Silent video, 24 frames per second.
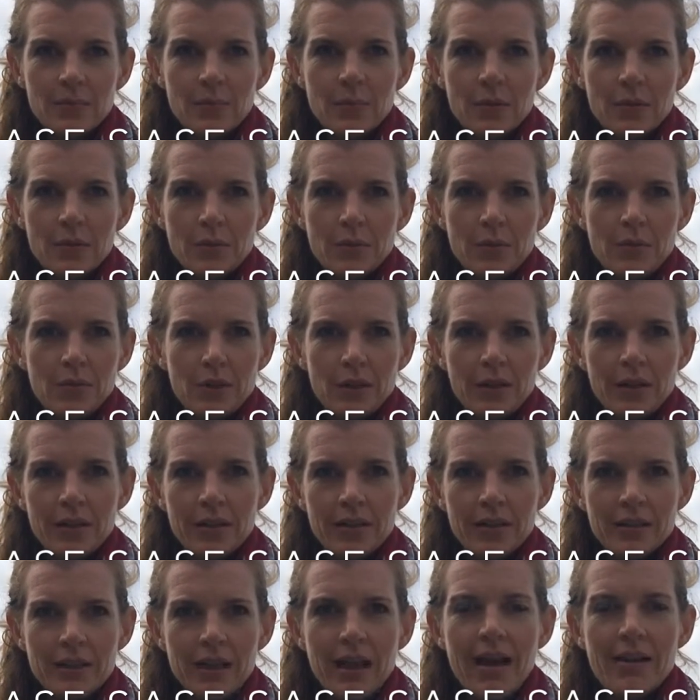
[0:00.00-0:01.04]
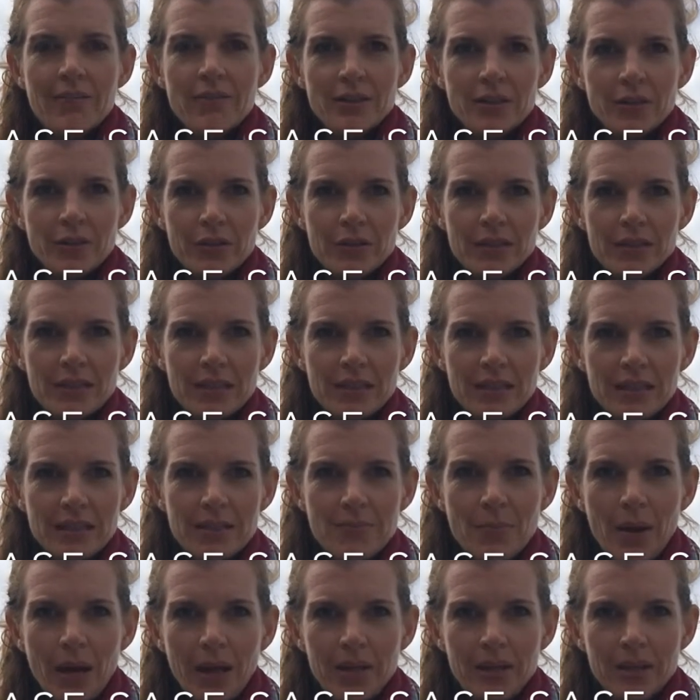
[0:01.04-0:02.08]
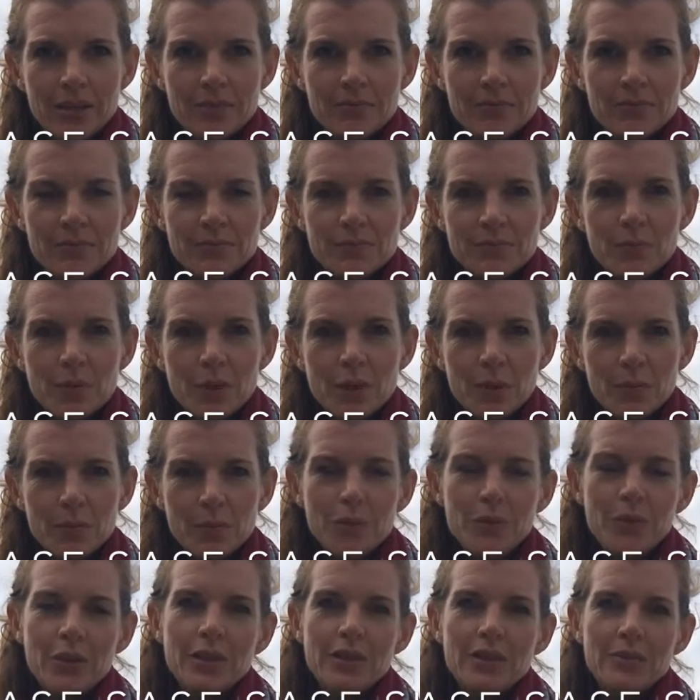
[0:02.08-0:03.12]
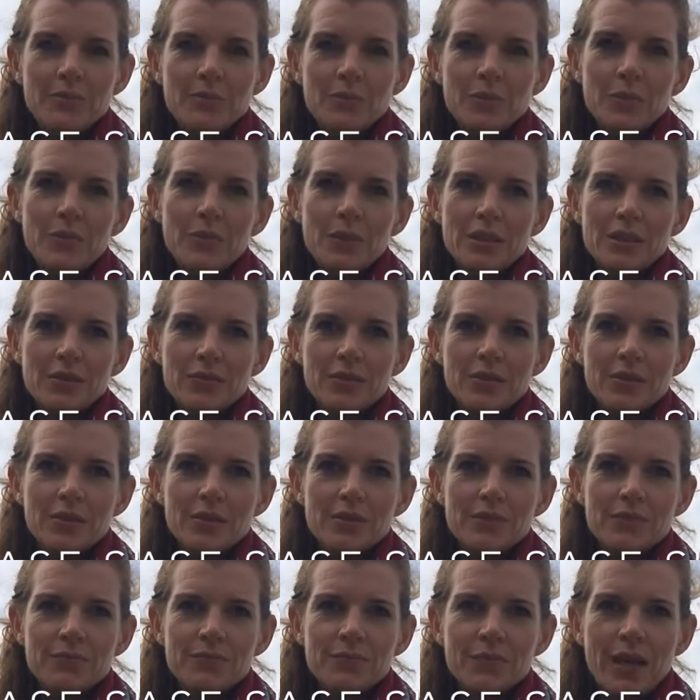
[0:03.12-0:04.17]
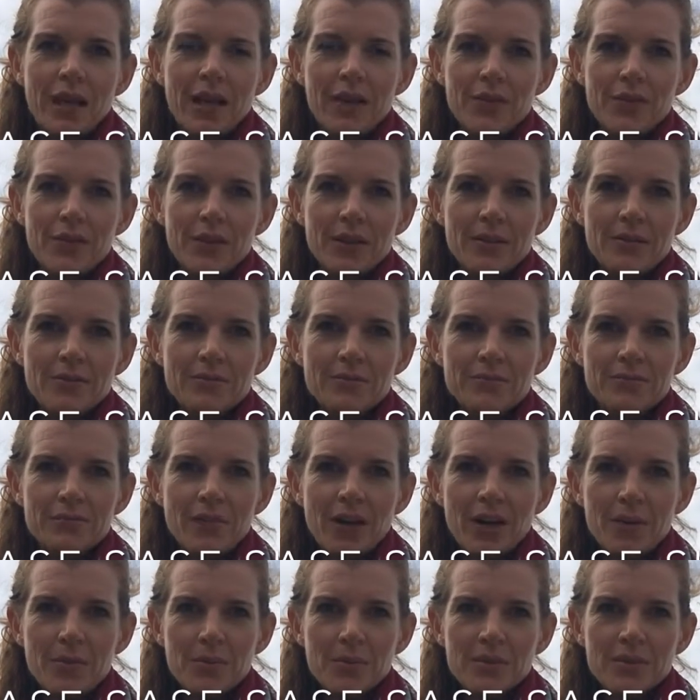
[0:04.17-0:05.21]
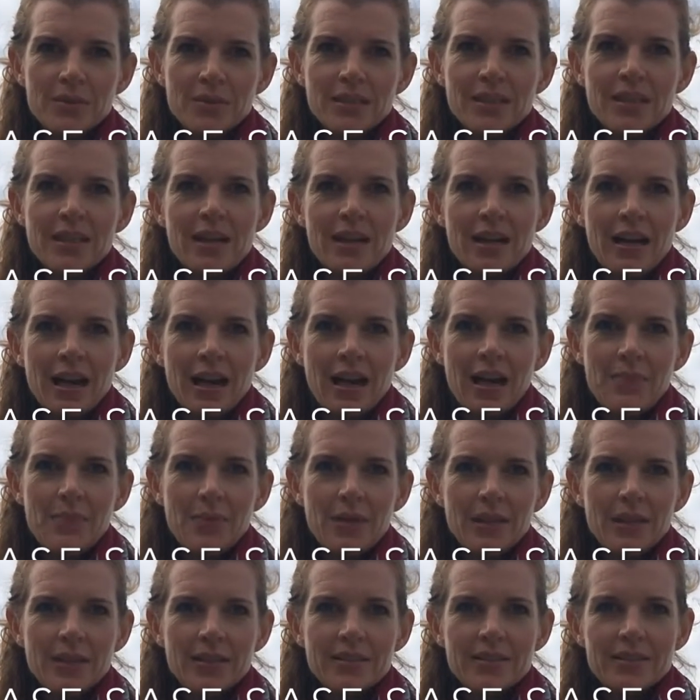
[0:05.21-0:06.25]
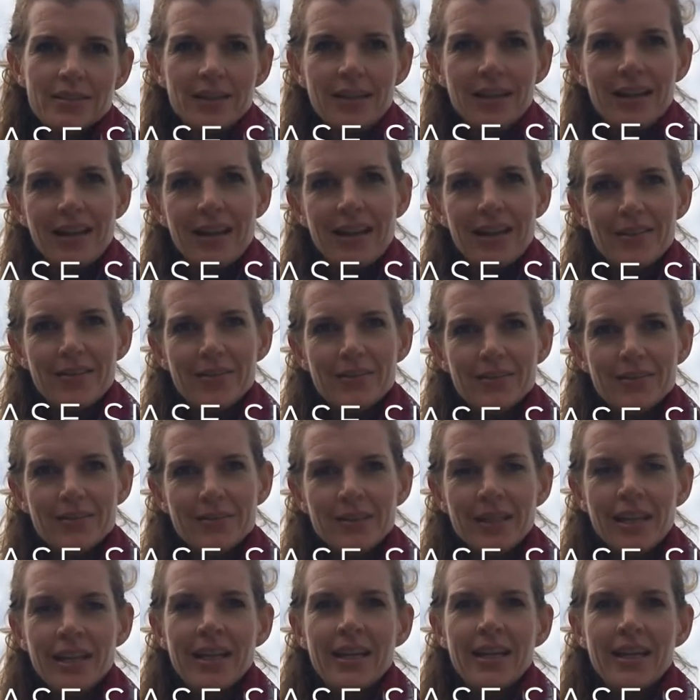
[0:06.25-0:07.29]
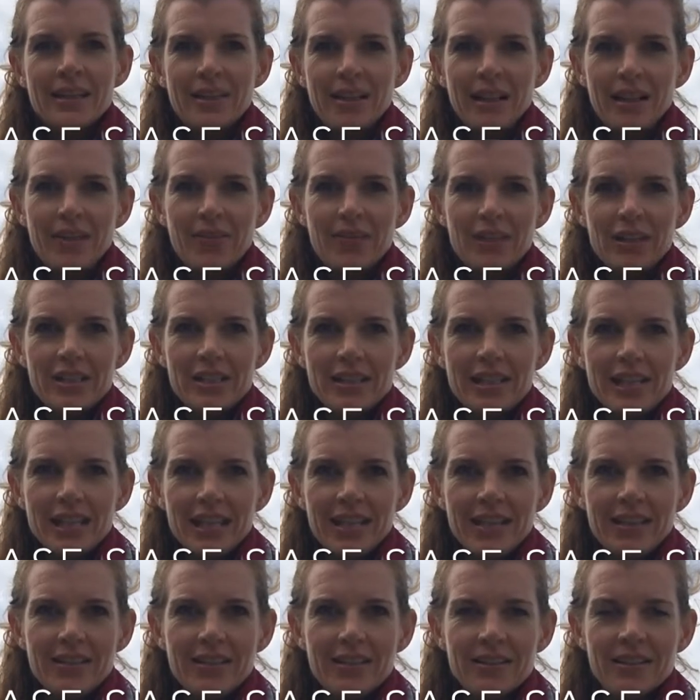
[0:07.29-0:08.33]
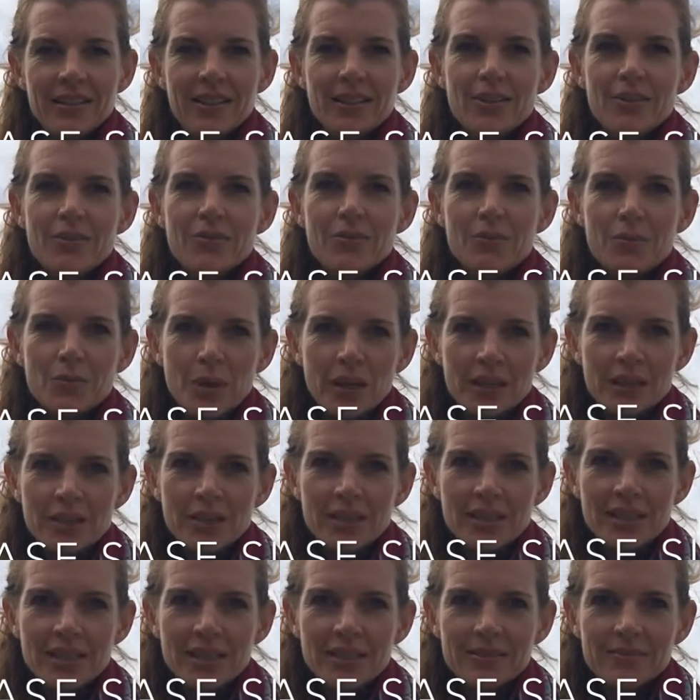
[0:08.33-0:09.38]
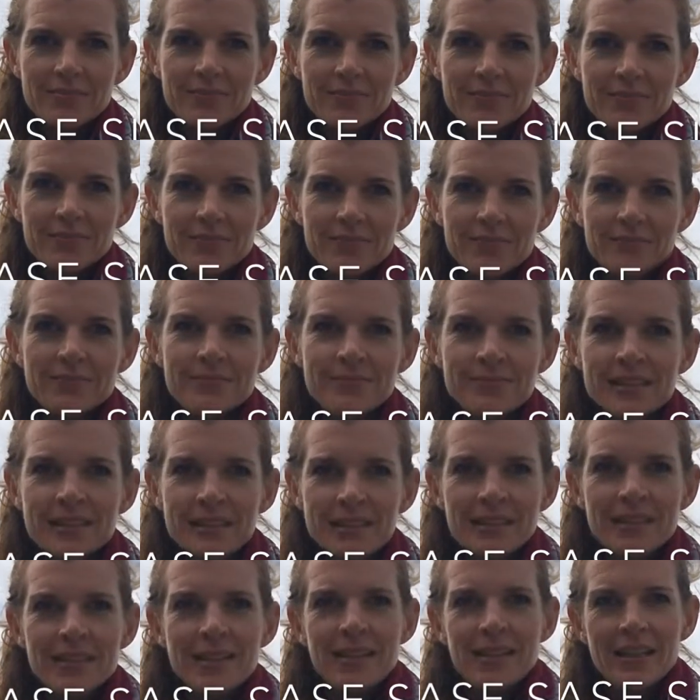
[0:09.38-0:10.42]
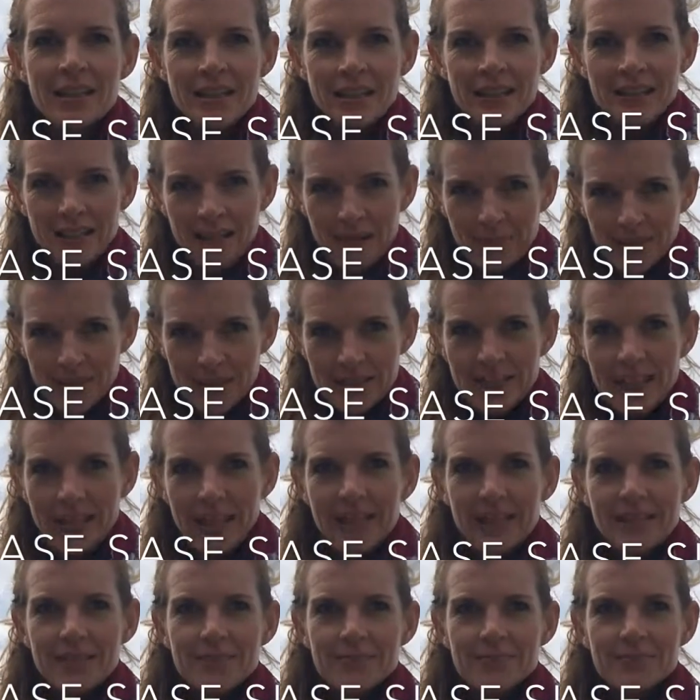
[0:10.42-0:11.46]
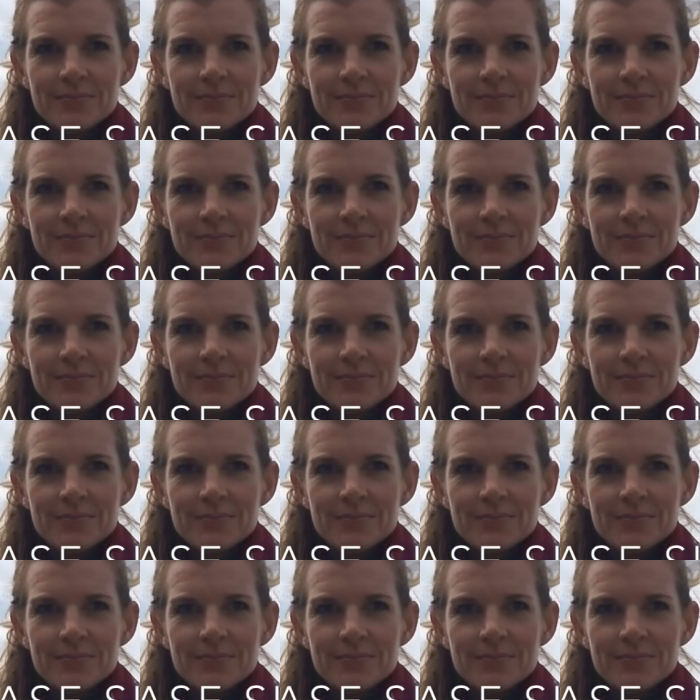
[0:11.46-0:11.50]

May we feel ever increasingly better, more harmonious, more peaceful, healthy, vibrant, happy, alive. Thank you for listening. Thank you for watching. Namaste.